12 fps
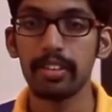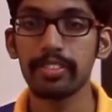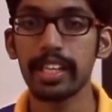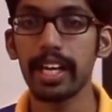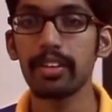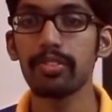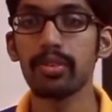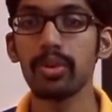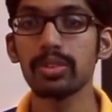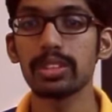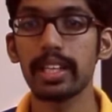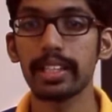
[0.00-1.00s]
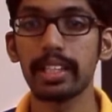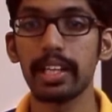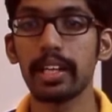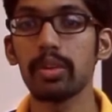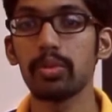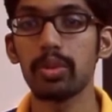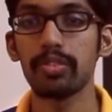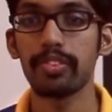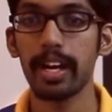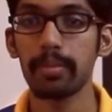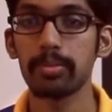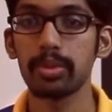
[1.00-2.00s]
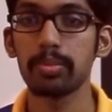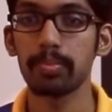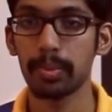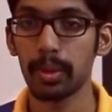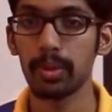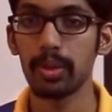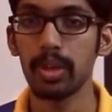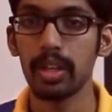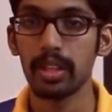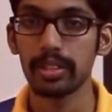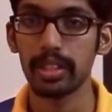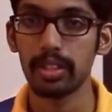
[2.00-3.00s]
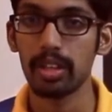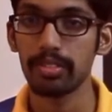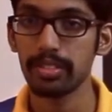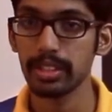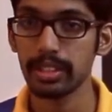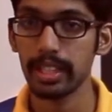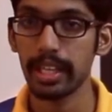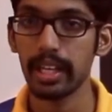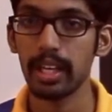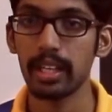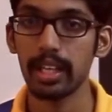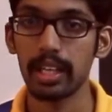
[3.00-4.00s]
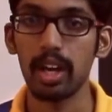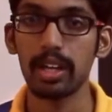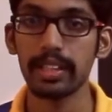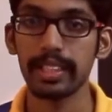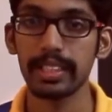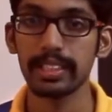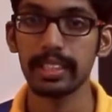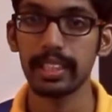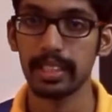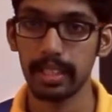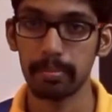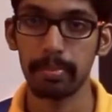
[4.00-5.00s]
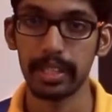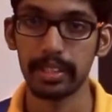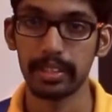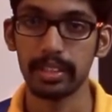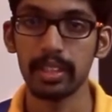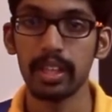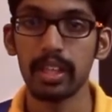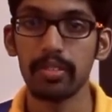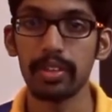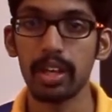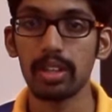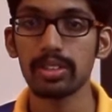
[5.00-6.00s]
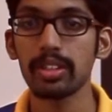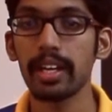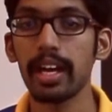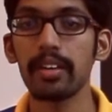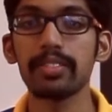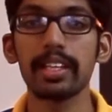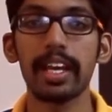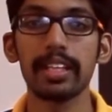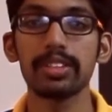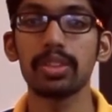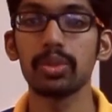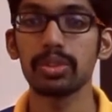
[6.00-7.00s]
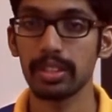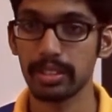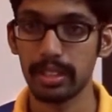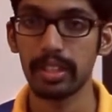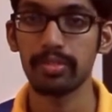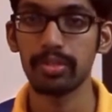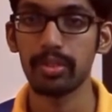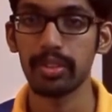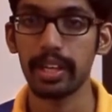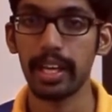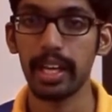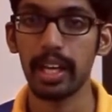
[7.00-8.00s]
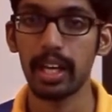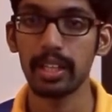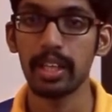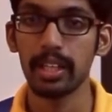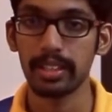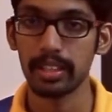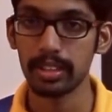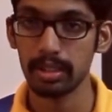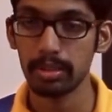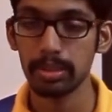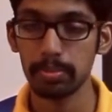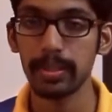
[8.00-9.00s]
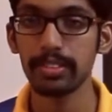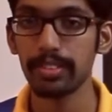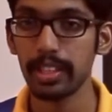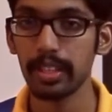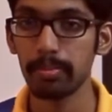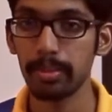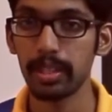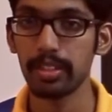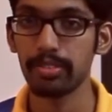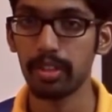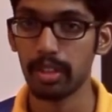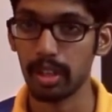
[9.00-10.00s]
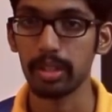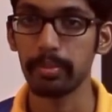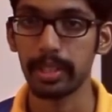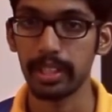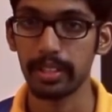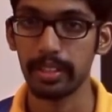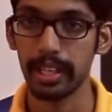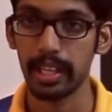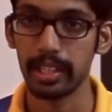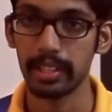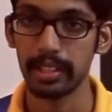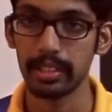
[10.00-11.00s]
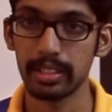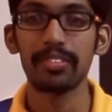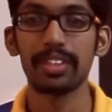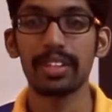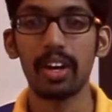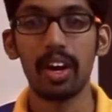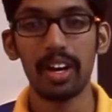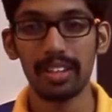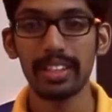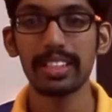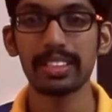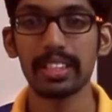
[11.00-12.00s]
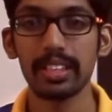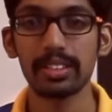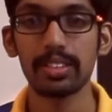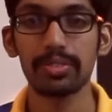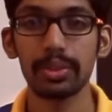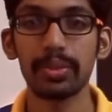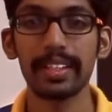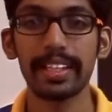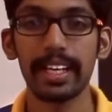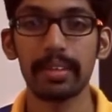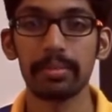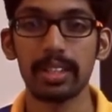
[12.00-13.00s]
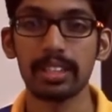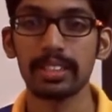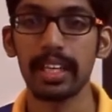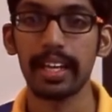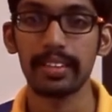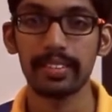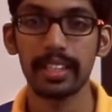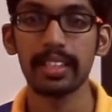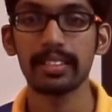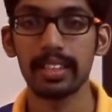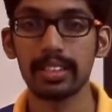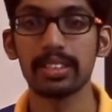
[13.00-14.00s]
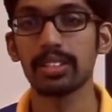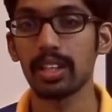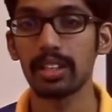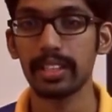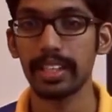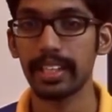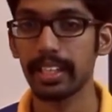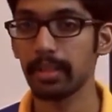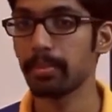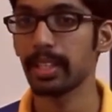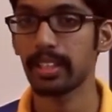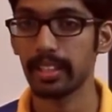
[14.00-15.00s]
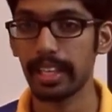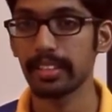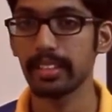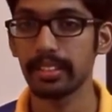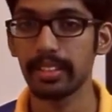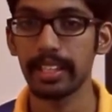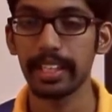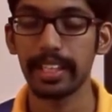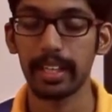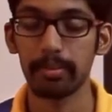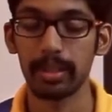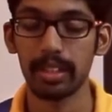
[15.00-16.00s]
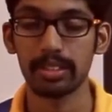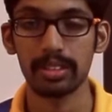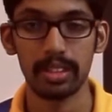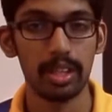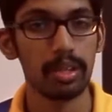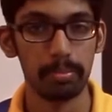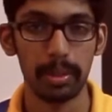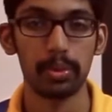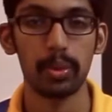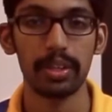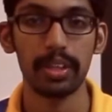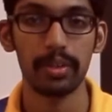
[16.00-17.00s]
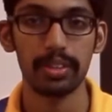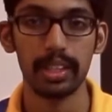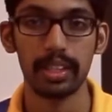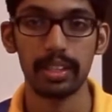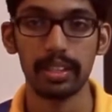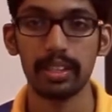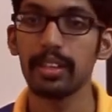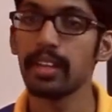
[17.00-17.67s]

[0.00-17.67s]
We have phones like the Lenovo Phab 2 Pro that offers AR a lot easier and better. We also have the ASUS Zenfone AR that is specifically built for augmented realities. With all these years of dual cameras, I think that's not a gimmick like the 3D cameras. But what do you think?